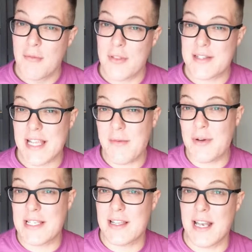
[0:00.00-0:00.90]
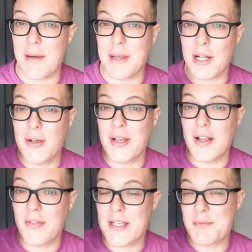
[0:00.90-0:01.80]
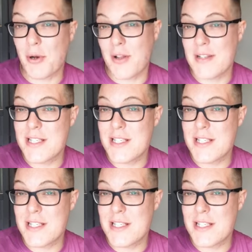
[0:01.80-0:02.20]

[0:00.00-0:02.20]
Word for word: For the same reason, I'm including this product.